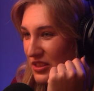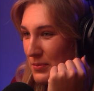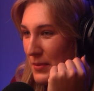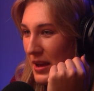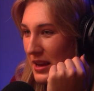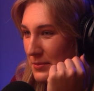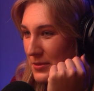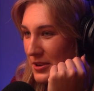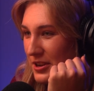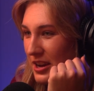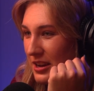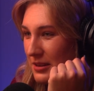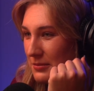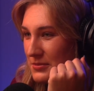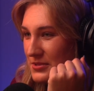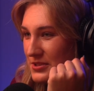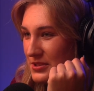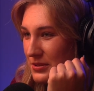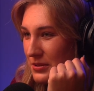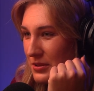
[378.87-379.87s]
magma
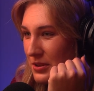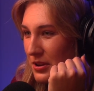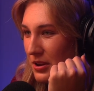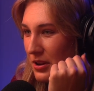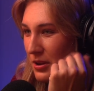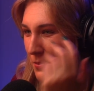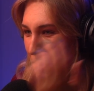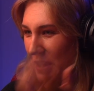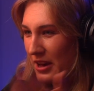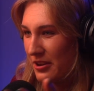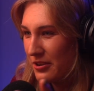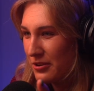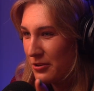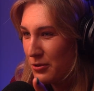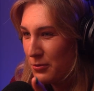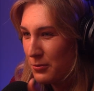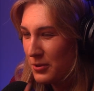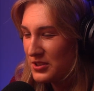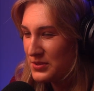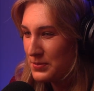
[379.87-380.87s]
comes about it
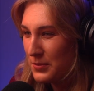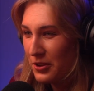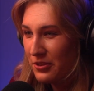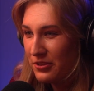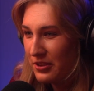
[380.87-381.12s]
all. What's melting